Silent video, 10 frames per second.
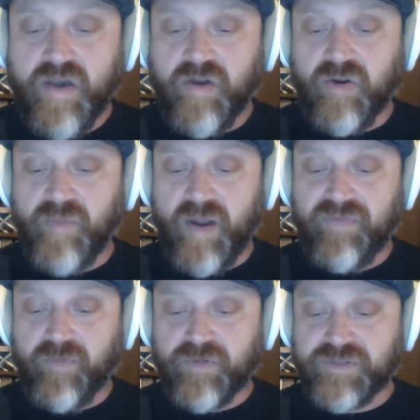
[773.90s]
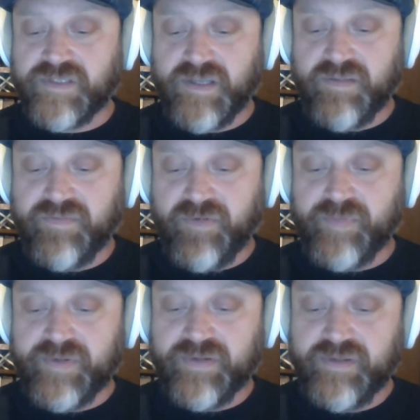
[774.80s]
Her mouth forced itself
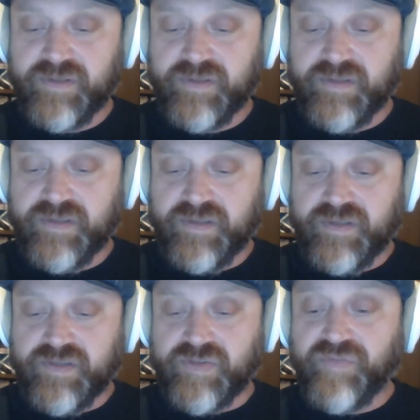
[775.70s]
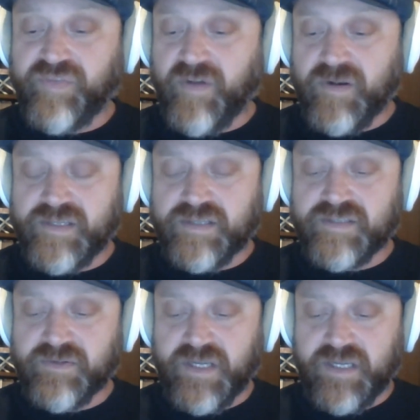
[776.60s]
open. So far, it
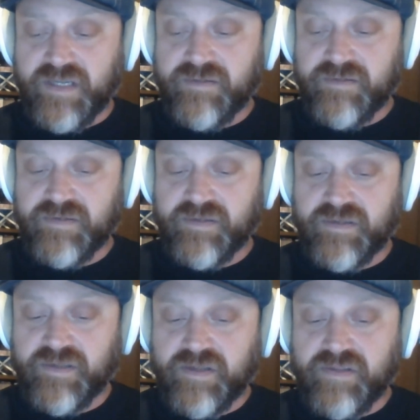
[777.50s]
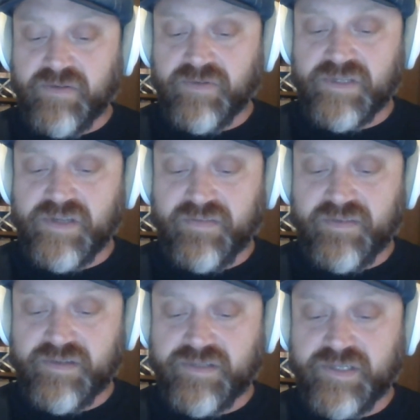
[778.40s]
dislocated. There was
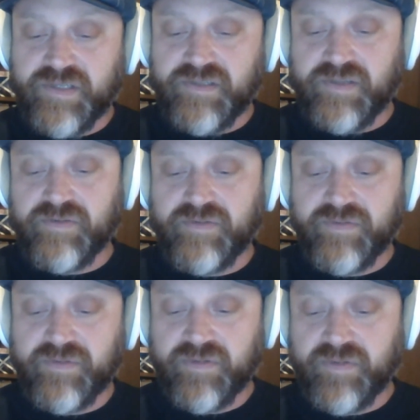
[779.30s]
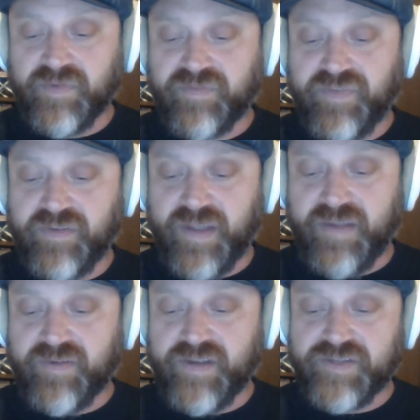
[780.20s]
nothing she could do but feel
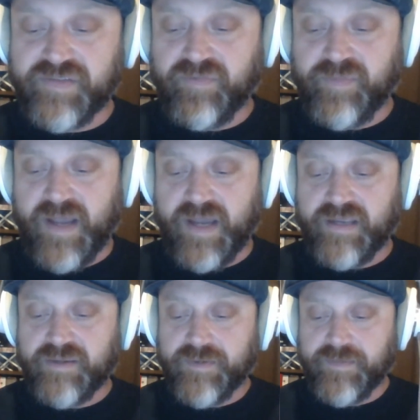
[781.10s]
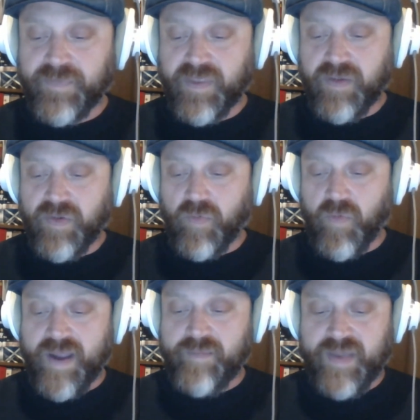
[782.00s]
every inch of her body
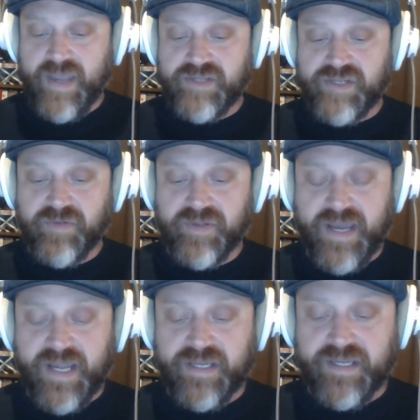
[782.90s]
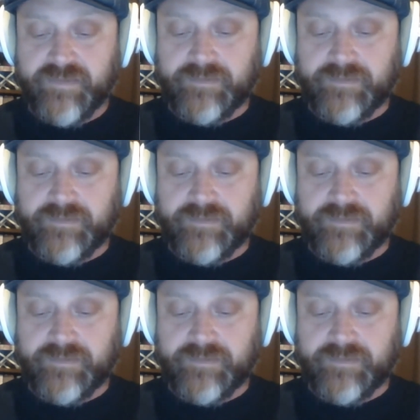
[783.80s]
rampaging with agony.